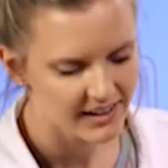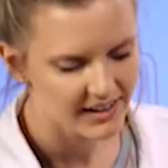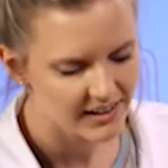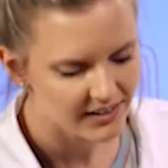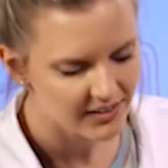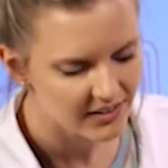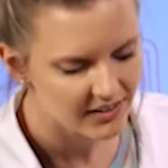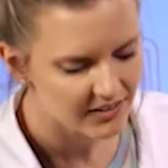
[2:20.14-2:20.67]

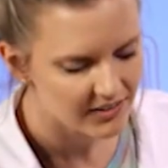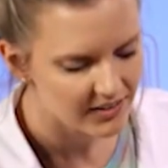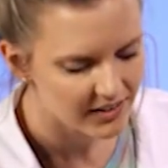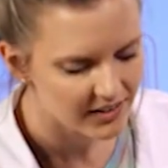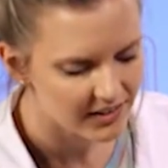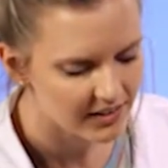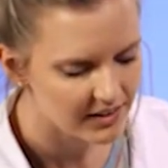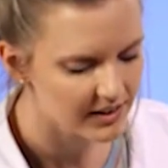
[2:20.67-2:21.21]

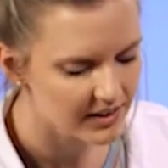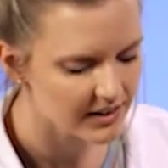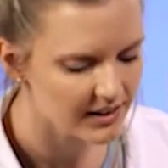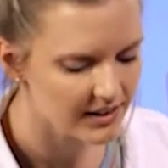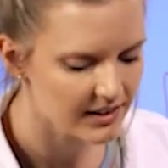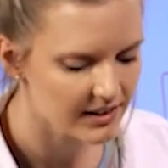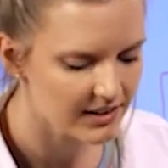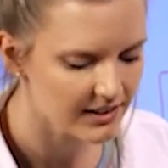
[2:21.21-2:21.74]

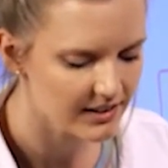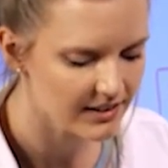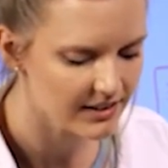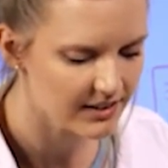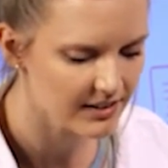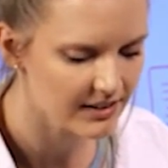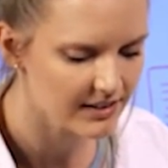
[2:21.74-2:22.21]
(not speaking)